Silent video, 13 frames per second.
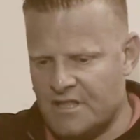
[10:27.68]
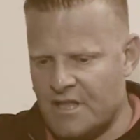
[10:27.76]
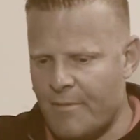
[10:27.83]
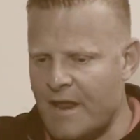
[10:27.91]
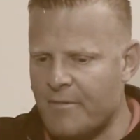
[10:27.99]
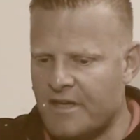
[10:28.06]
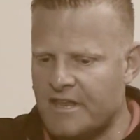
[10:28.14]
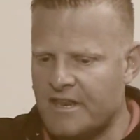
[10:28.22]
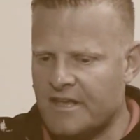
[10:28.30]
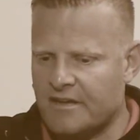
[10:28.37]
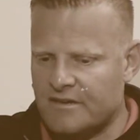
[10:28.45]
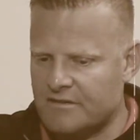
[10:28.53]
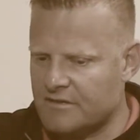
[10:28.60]
in the very
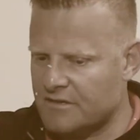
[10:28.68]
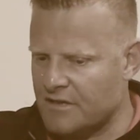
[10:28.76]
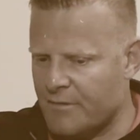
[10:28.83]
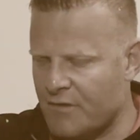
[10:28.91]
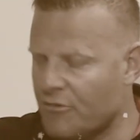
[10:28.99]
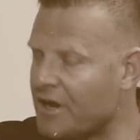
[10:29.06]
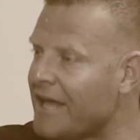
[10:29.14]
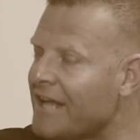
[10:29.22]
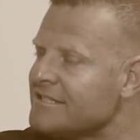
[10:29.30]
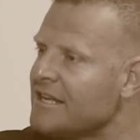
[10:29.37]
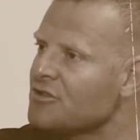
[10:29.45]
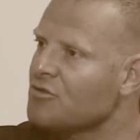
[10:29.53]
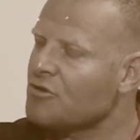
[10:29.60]
beginning, even when I
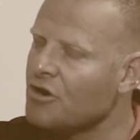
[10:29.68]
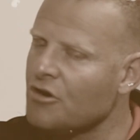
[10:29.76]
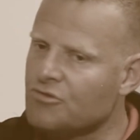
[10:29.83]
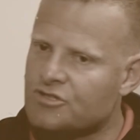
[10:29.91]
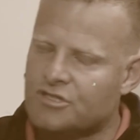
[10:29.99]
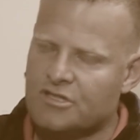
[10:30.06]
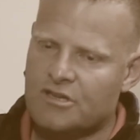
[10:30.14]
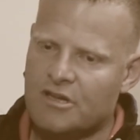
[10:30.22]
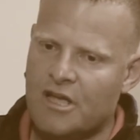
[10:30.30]
started to coach,